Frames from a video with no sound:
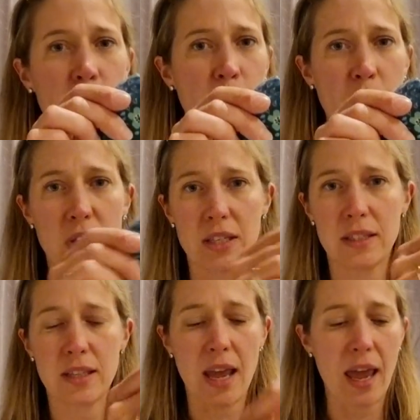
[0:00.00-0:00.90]

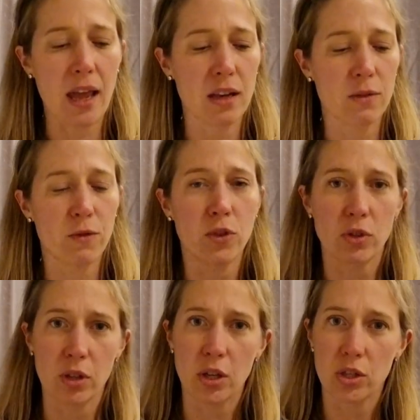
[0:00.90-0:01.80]
bodice and a
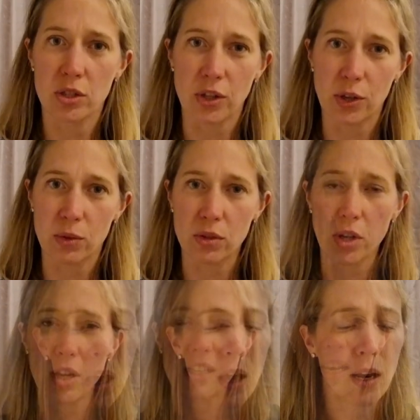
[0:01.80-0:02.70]
full circle
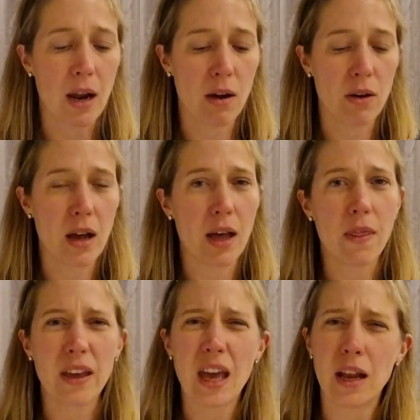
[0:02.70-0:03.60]
skirt. Now
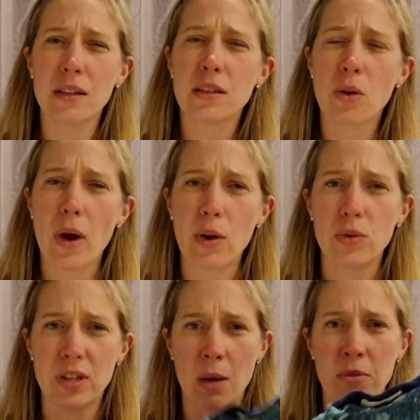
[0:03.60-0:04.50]
the colours are quite
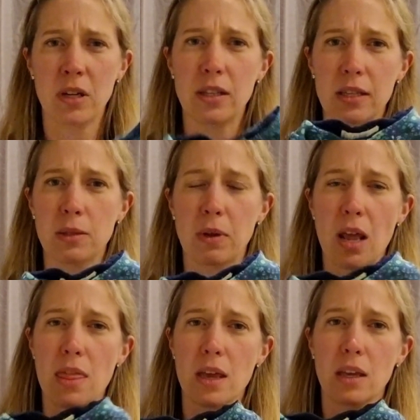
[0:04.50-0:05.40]
autumnal in this one, I
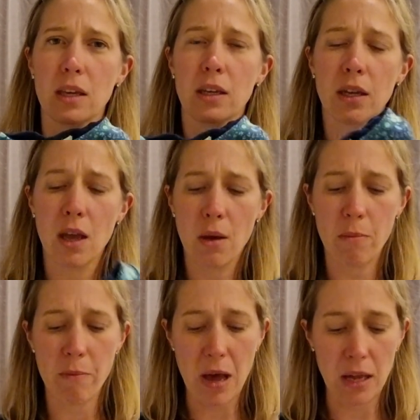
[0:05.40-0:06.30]
think,
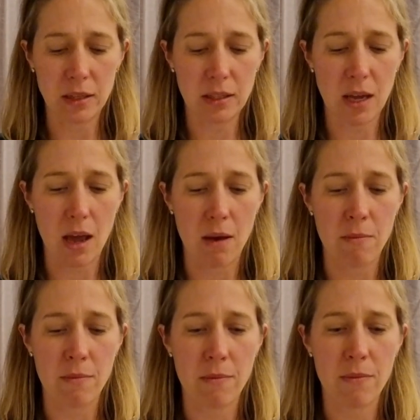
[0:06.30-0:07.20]
but
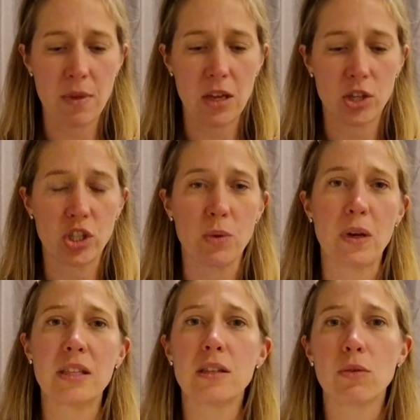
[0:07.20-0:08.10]
she
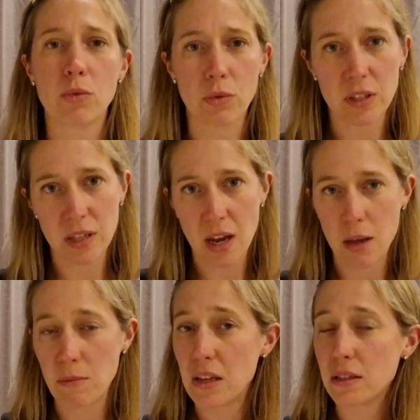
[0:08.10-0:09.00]
wears it all the
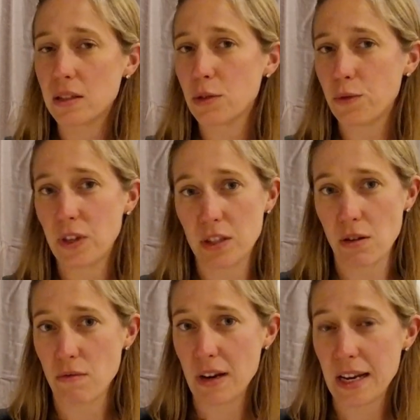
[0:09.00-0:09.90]
time. It still fits
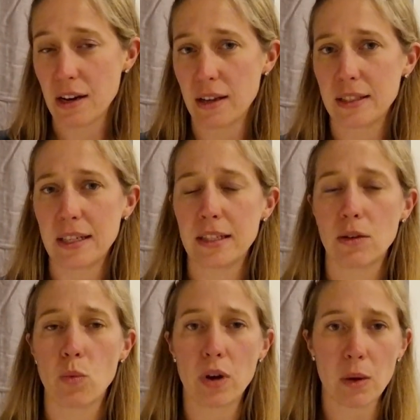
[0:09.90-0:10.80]
her really nicely. So
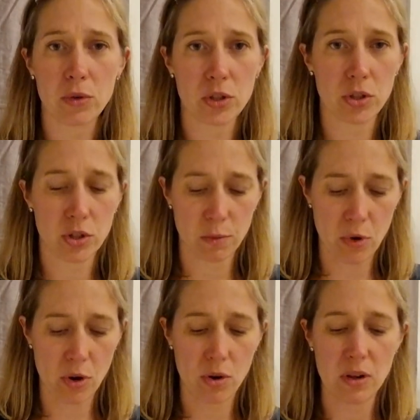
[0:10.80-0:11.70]
what I want to do
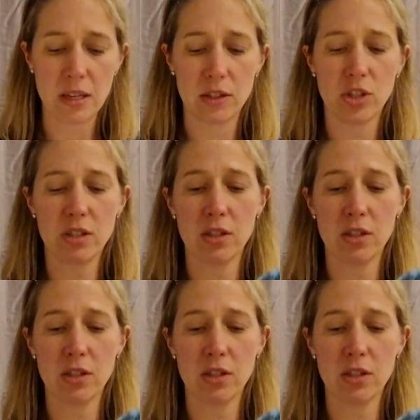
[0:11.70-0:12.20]
tomorrow is just to